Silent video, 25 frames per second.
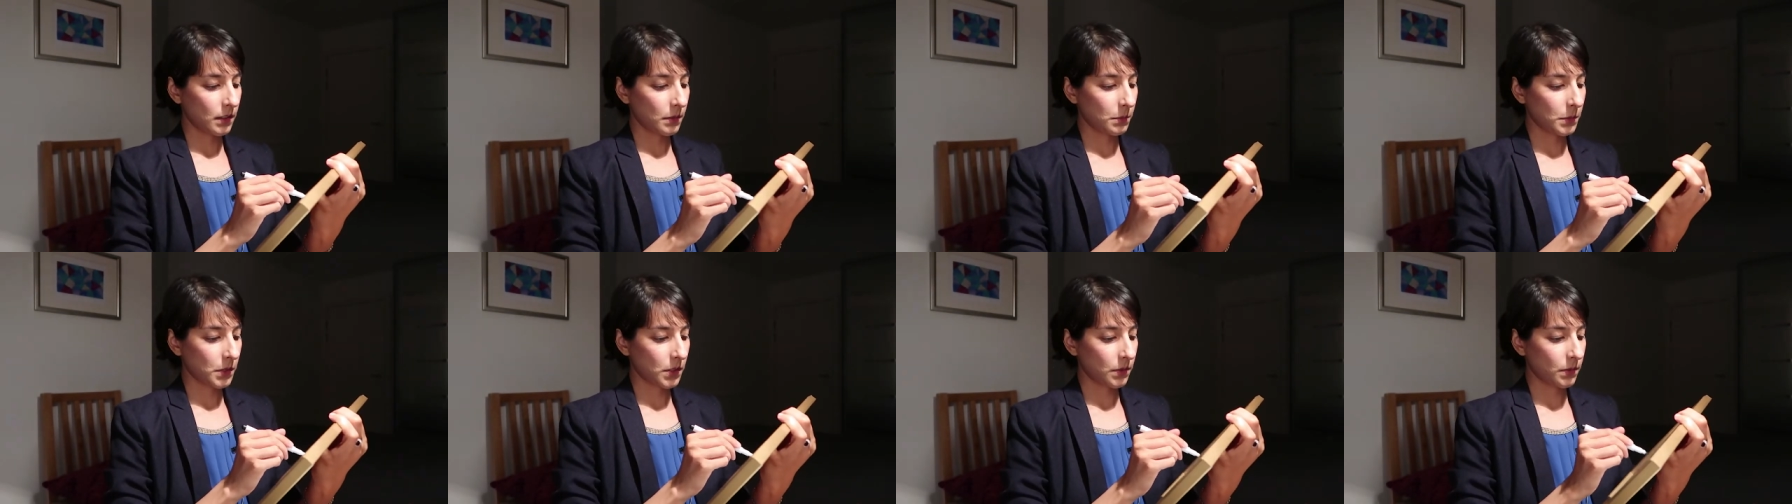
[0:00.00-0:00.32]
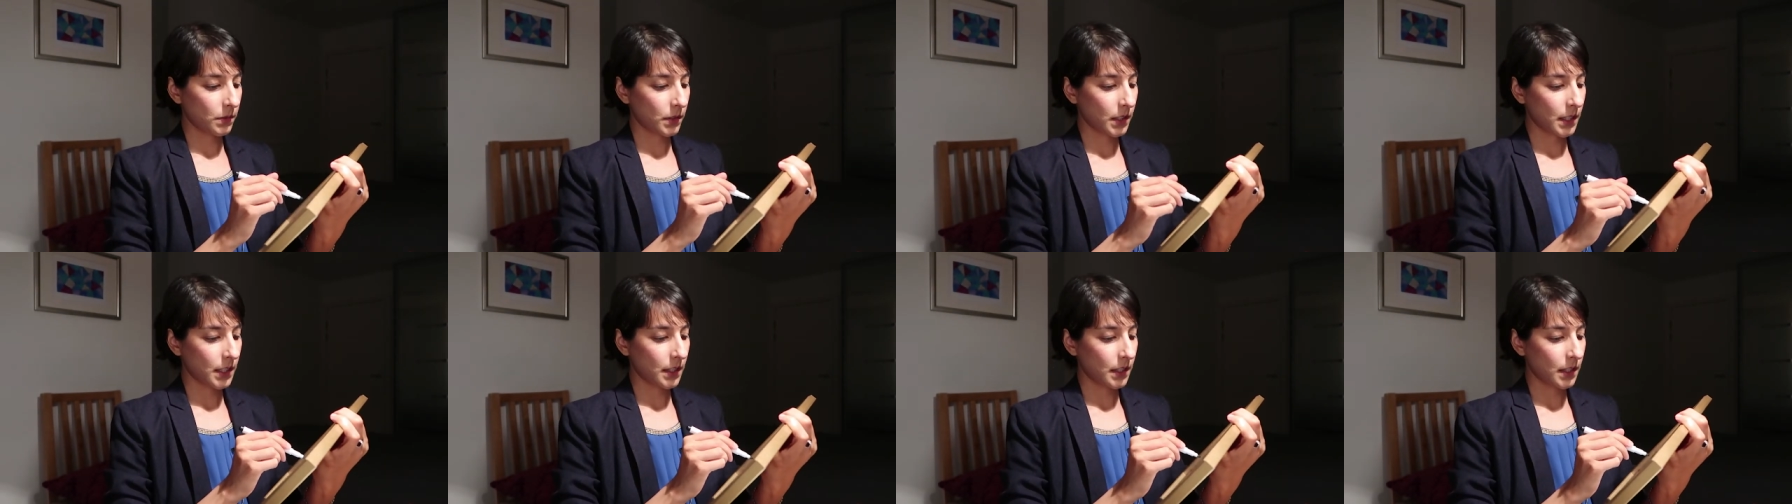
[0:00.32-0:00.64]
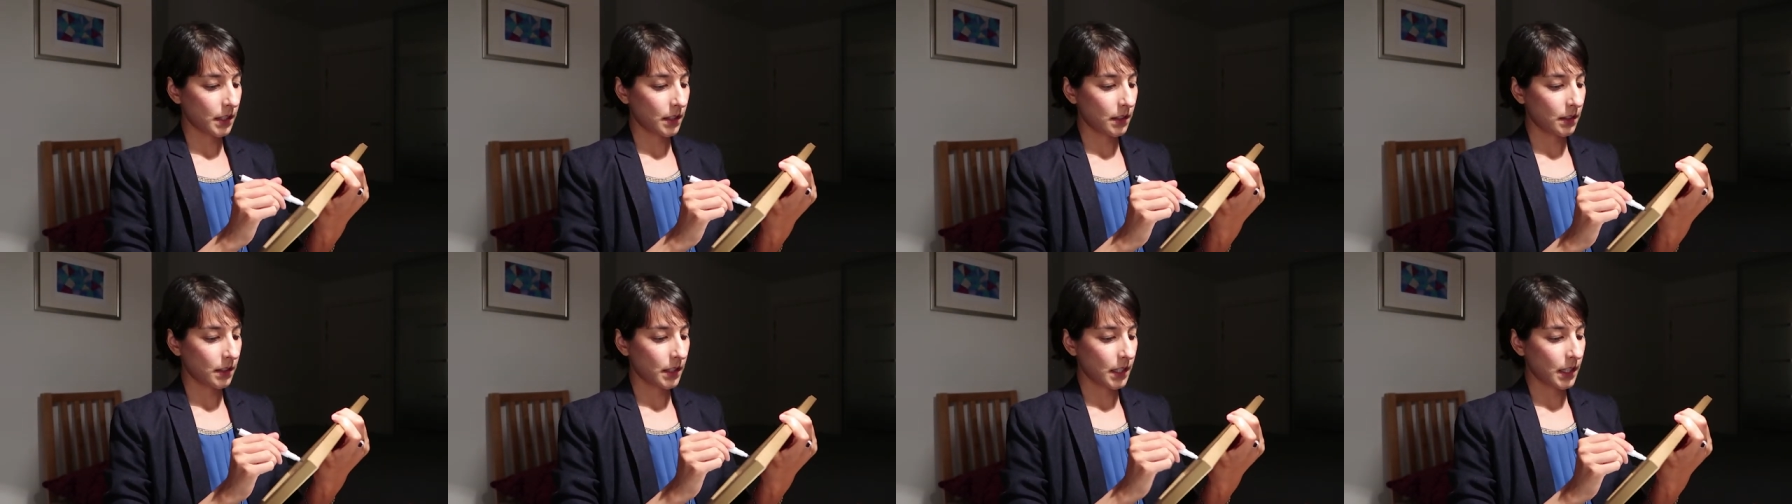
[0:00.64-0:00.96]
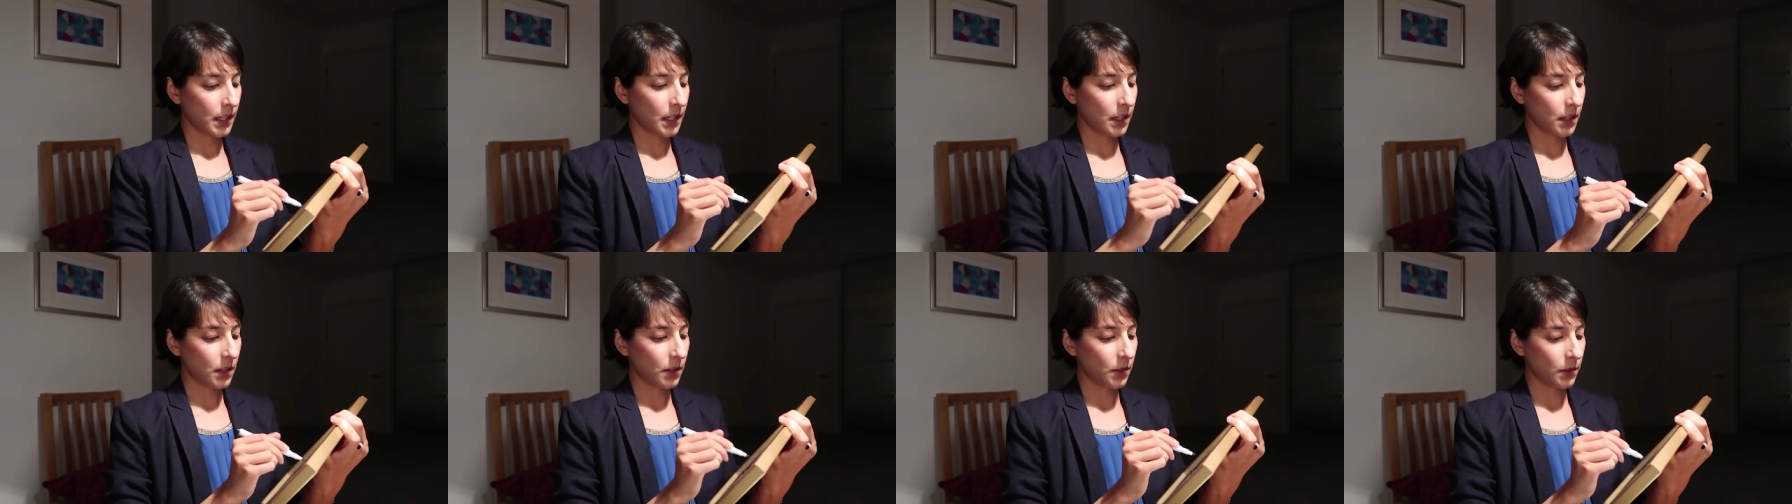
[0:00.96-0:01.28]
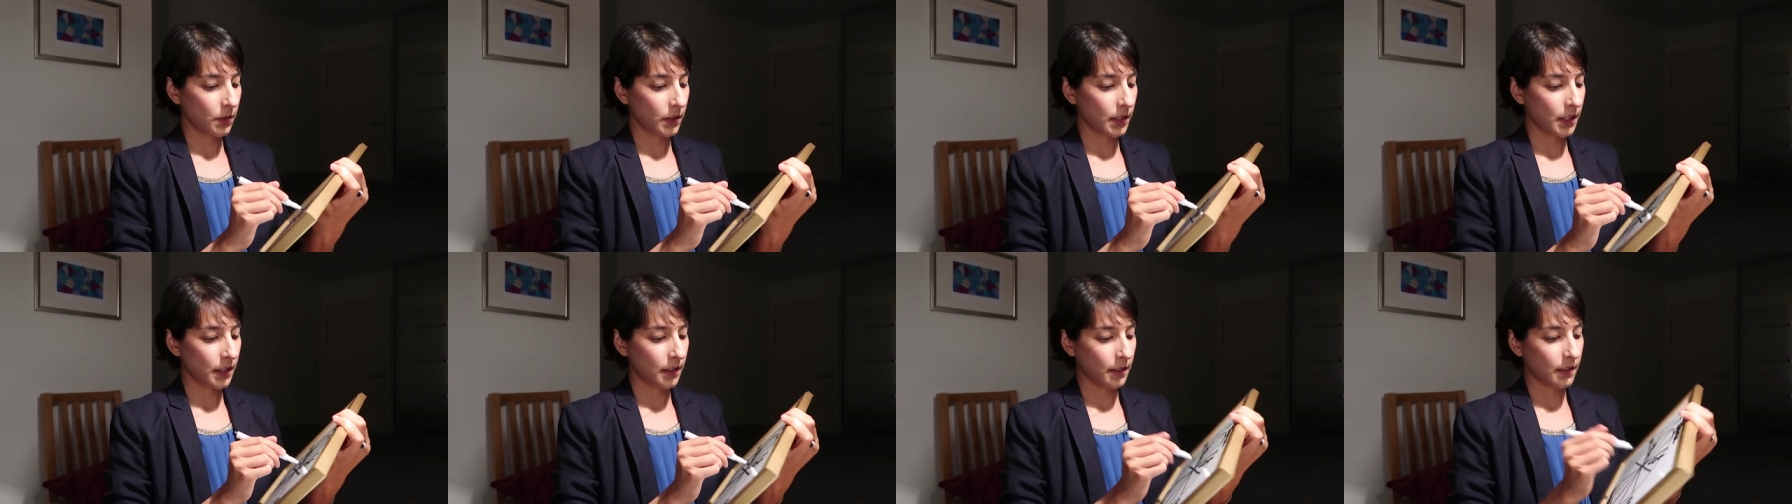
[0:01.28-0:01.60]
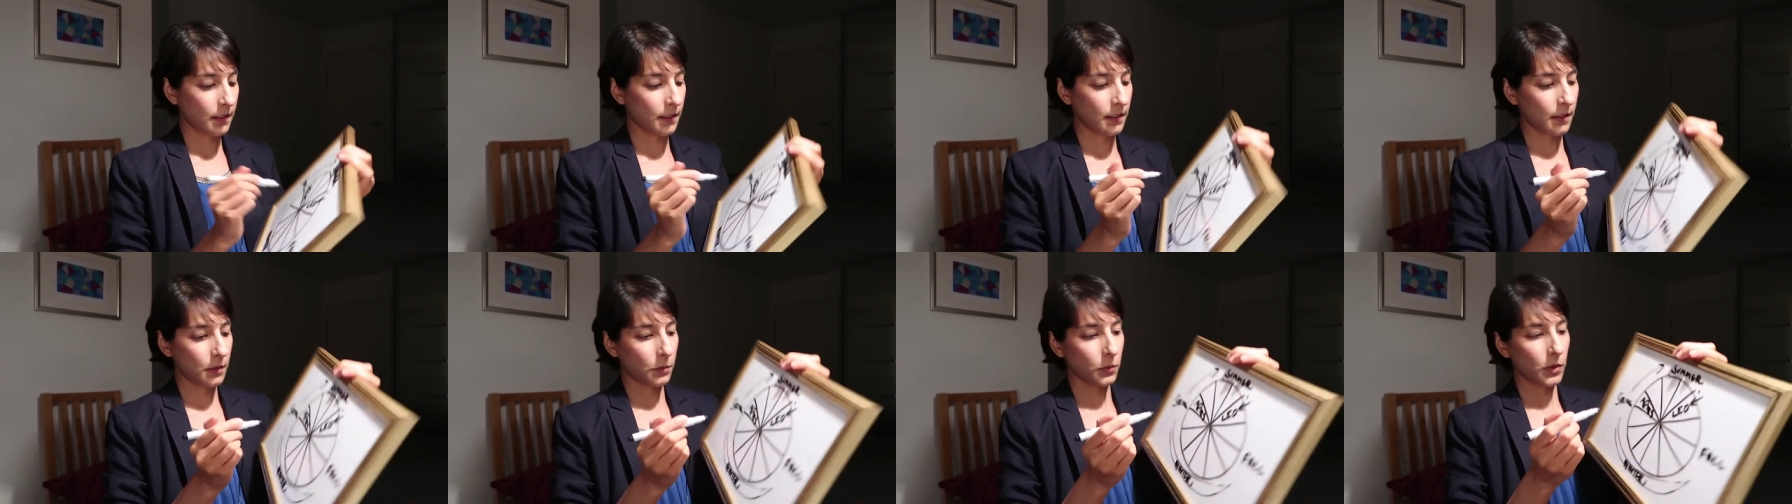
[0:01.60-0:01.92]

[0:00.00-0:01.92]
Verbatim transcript: I'm going to write it out, Aries.